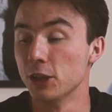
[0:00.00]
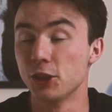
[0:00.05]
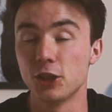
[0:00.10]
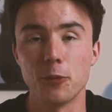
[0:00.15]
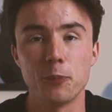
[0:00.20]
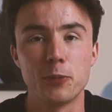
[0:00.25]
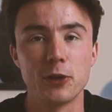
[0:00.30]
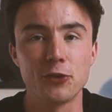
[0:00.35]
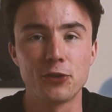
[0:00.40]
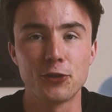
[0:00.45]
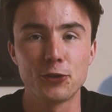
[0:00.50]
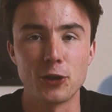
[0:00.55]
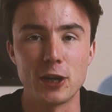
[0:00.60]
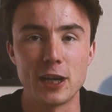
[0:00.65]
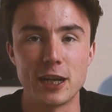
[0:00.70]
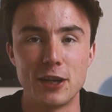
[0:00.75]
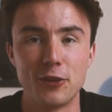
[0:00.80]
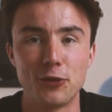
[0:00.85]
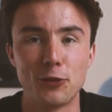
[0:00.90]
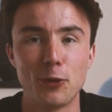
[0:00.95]
Jumping
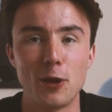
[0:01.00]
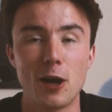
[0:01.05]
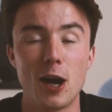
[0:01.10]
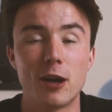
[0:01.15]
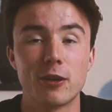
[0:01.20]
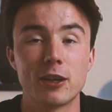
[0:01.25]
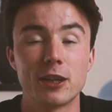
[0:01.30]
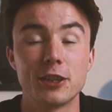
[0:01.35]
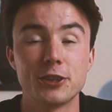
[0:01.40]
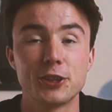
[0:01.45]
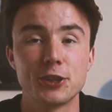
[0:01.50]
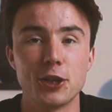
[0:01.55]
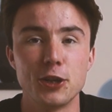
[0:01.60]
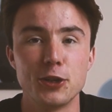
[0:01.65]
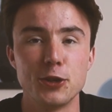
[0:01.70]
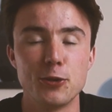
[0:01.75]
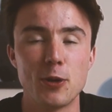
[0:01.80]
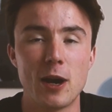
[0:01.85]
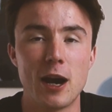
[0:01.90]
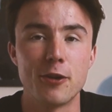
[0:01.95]
straight into it, I'm going to show
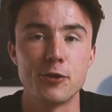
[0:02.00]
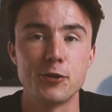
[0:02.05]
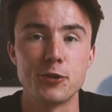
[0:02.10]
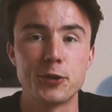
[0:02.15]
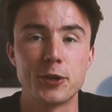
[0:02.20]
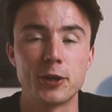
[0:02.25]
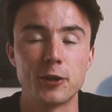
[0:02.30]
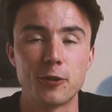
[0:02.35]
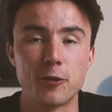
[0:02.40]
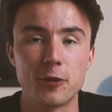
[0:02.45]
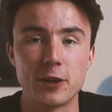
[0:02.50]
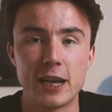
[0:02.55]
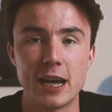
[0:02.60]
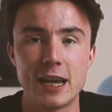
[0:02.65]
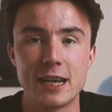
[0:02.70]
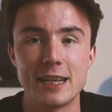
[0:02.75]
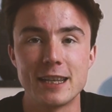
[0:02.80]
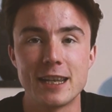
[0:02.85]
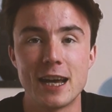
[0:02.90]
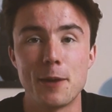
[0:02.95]
you how you can
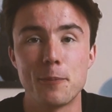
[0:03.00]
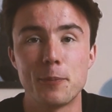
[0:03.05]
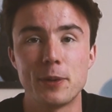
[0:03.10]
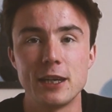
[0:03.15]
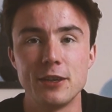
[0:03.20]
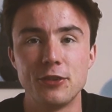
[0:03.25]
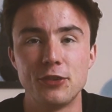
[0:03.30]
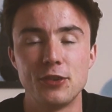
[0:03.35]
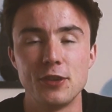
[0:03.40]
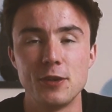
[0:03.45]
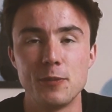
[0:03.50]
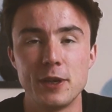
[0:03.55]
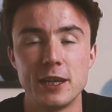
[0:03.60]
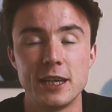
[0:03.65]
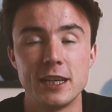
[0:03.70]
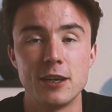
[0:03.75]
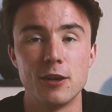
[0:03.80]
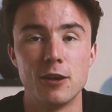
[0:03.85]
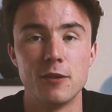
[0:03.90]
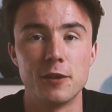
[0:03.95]
create that P C
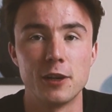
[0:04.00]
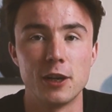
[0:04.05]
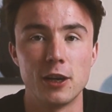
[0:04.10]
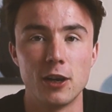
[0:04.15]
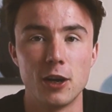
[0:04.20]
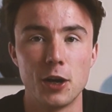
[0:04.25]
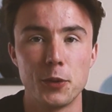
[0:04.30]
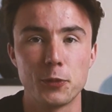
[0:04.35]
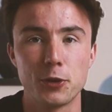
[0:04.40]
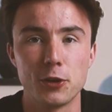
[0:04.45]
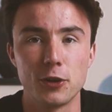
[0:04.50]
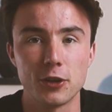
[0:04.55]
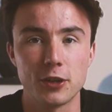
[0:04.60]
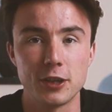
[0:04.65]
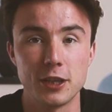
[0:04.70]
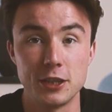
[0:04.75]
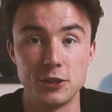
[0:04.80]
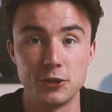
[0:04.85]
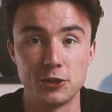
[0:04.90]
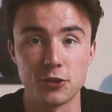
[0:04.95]
B of an alarm
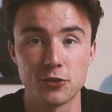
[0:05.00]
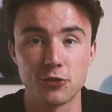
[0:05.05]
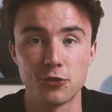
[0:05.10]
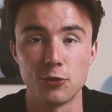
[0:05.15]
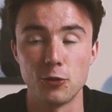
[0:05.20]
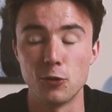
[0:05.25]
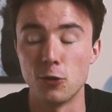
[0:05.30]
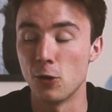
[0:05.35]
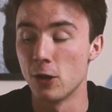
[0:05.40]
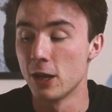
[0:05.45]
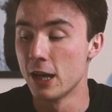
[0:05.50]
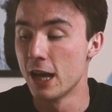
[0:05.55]
clock that you just saw